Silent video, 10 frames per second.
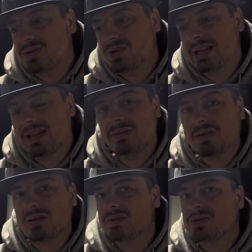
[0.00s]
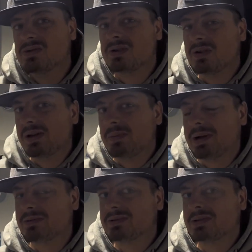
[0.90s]
185 190
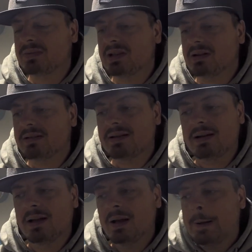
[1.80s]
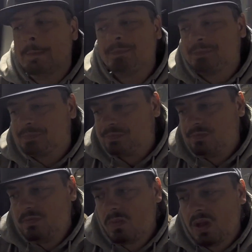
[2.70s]
pounds something like that
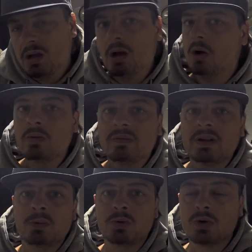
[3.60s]
hopefully we'll